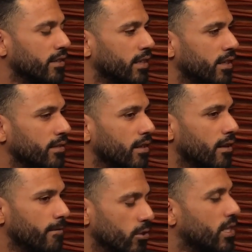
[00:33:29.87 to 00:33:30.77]
And then
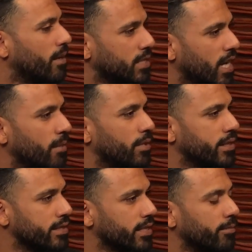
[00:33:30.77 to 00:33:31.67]
a few times
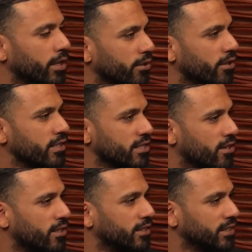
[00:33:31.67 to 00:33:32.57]
camping, sleeping under the
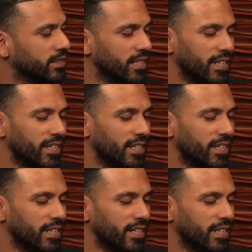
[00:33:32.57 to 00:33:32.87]
stars.